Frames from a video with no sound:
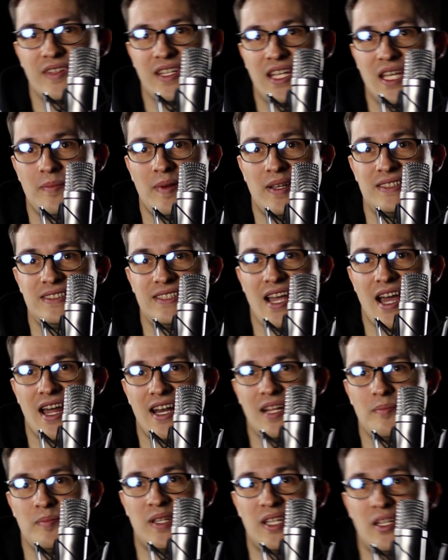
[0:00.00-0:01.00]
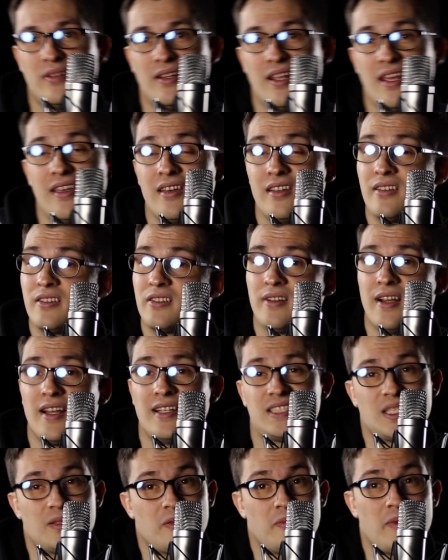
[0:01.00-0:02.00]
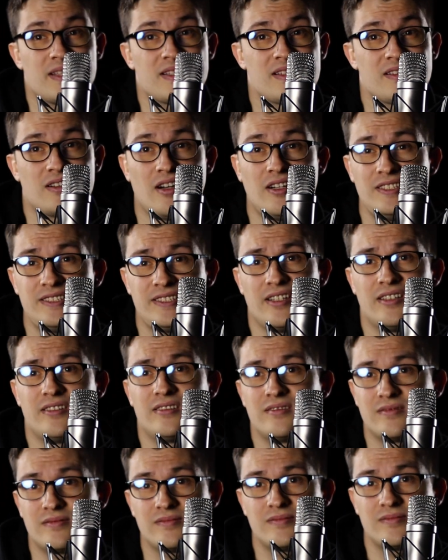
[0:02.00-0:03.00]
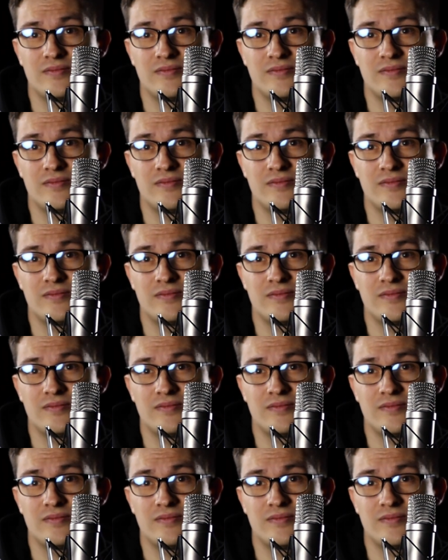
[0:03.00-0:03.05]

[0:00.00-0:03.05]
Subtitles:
keep busy at it, be unique, and create some amazing content.